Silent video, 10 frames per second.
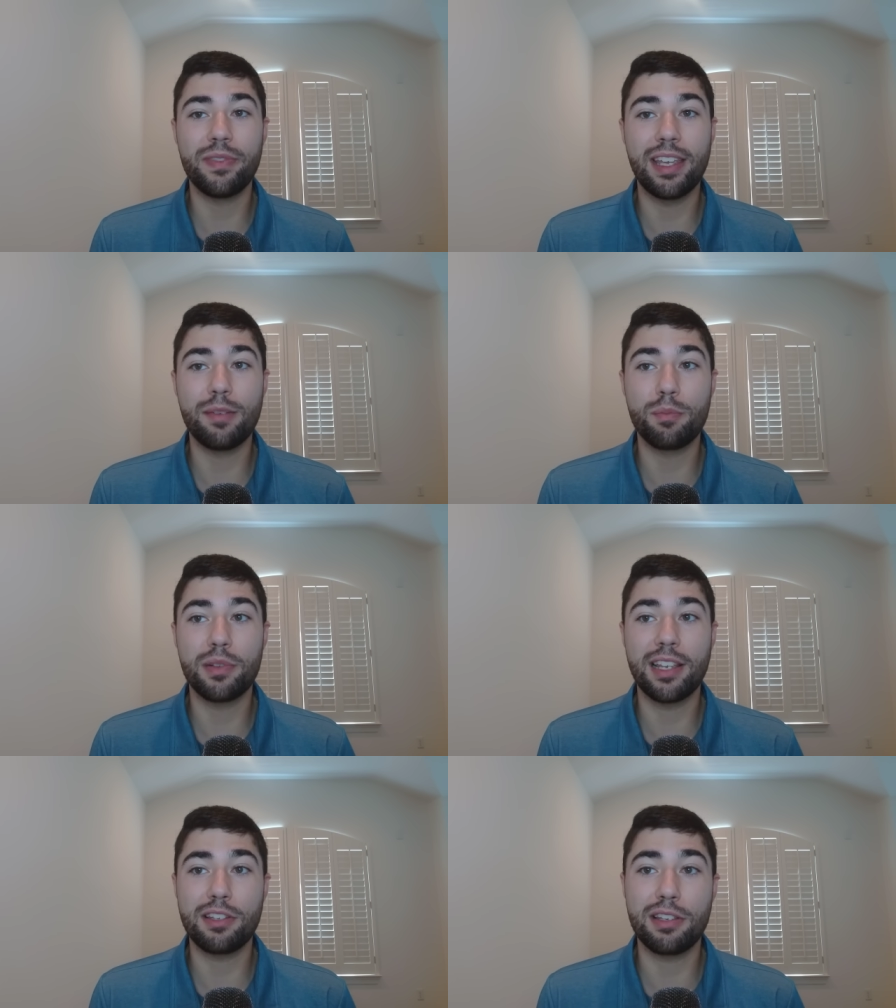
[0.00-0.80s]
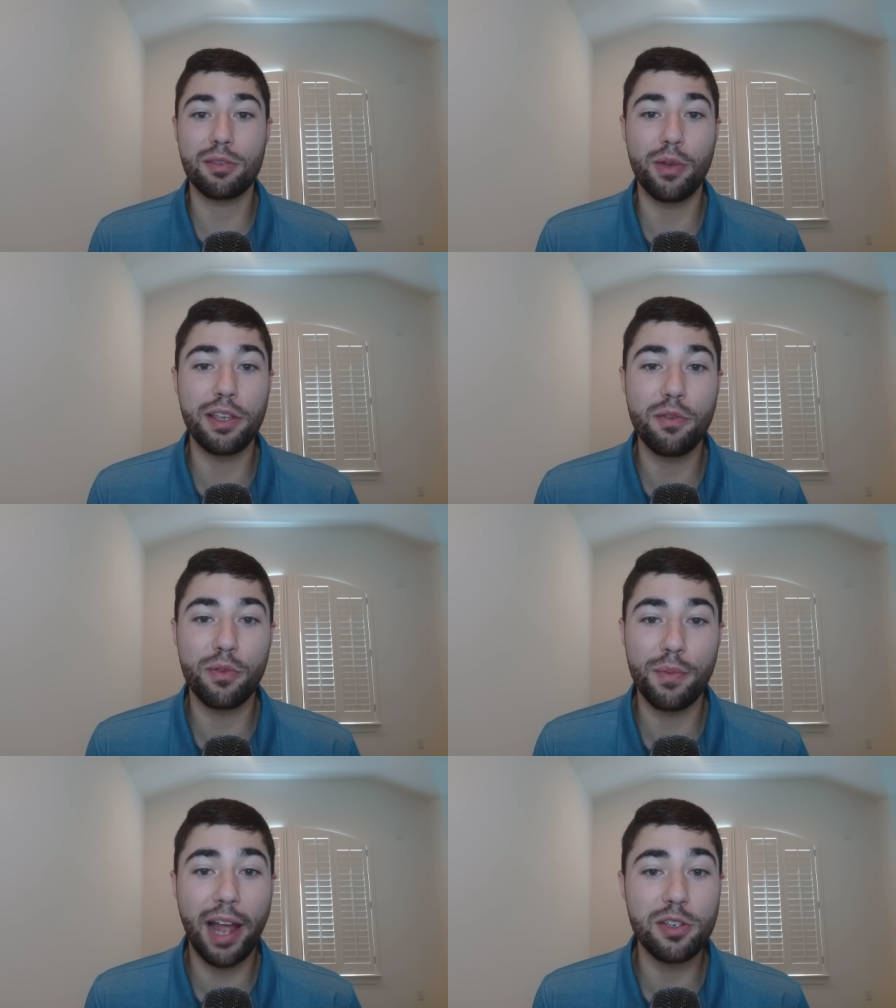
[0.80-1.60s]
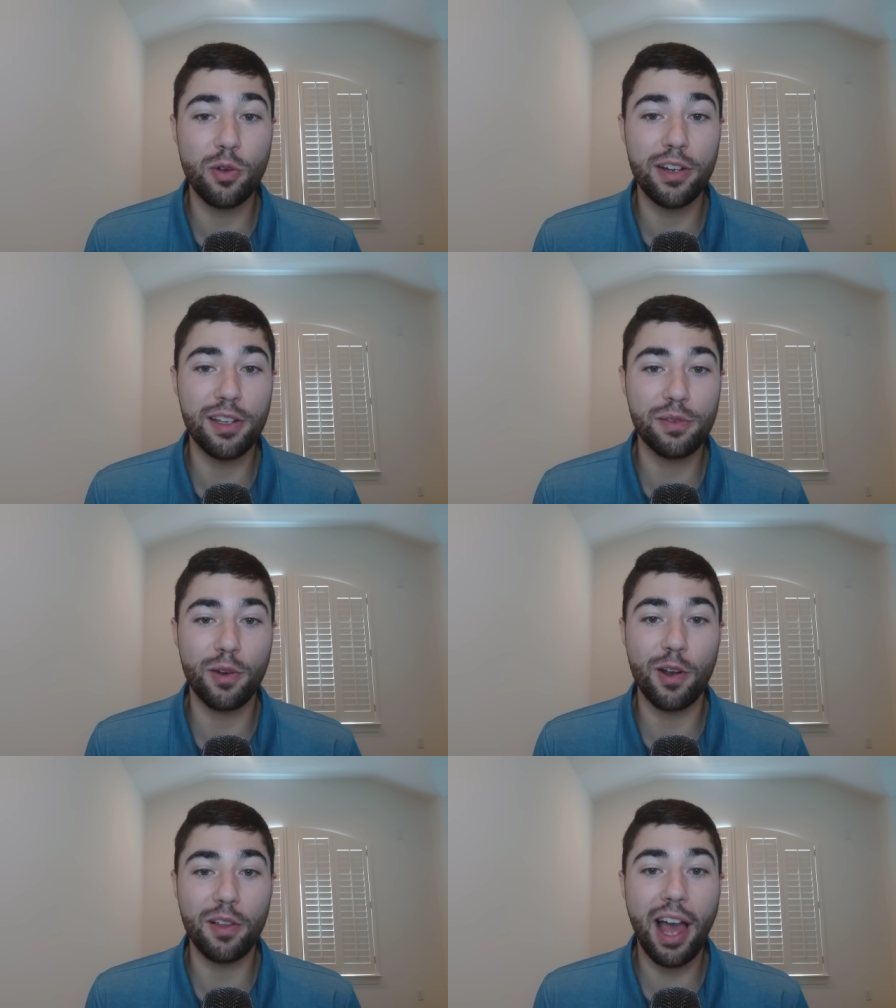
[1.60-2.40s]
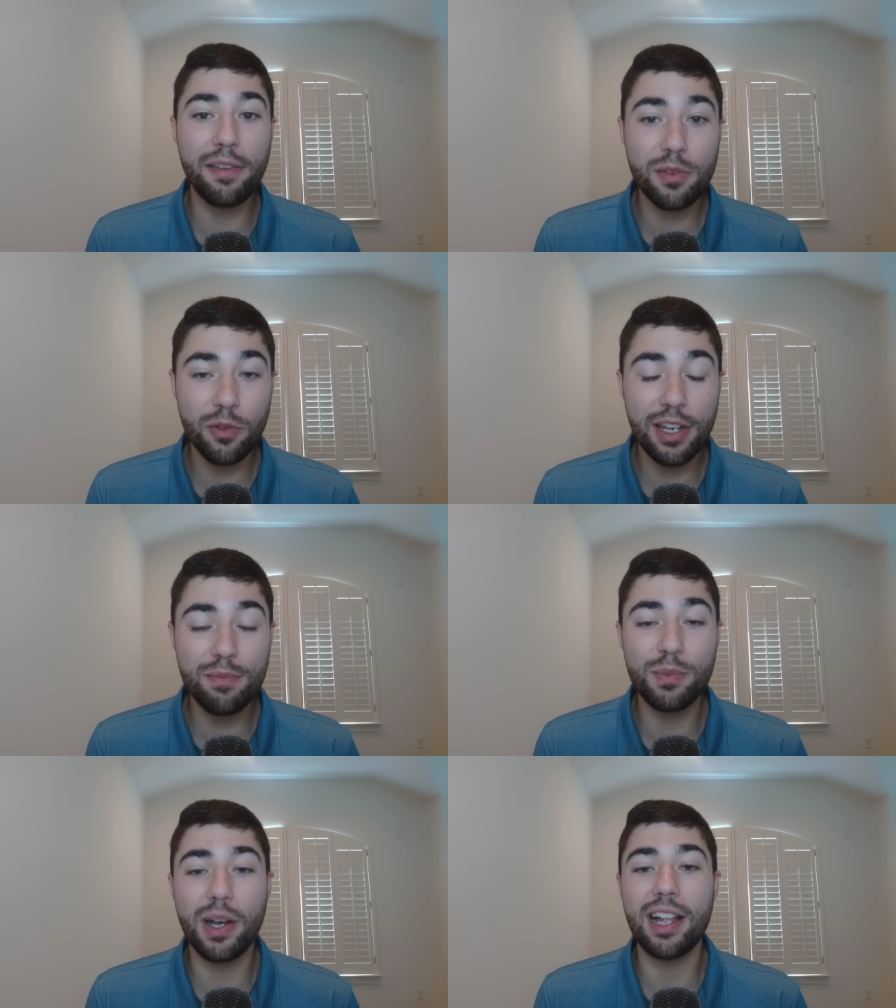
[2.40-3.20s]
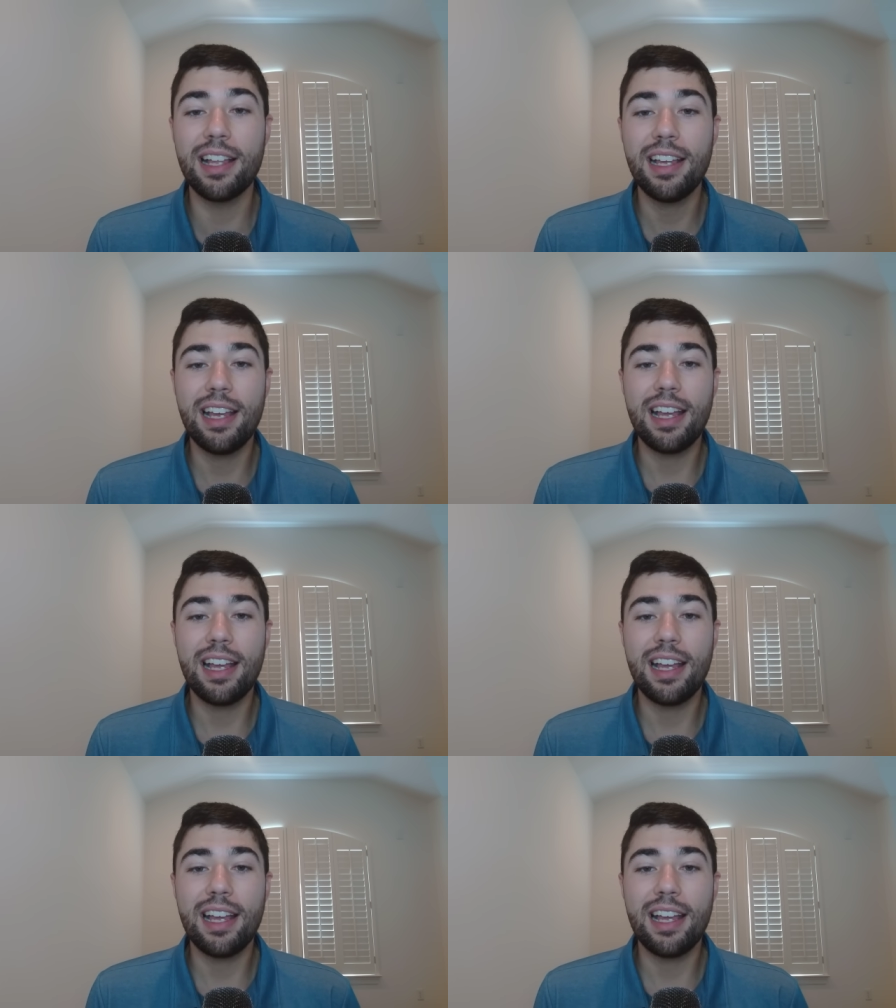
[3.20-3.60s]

and potentially sway you from not joining us for our live stream, but